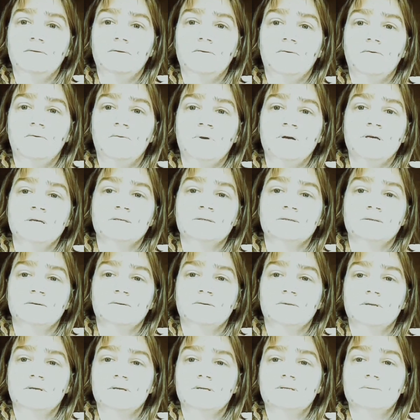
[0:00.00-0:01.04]
don't
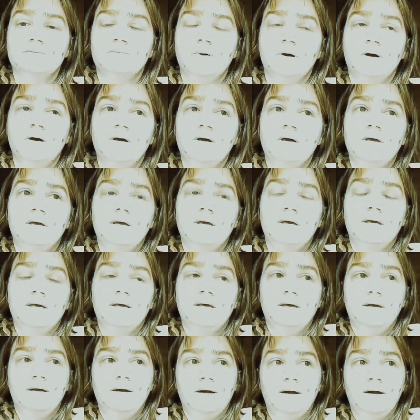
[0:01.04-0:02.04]
always do this, but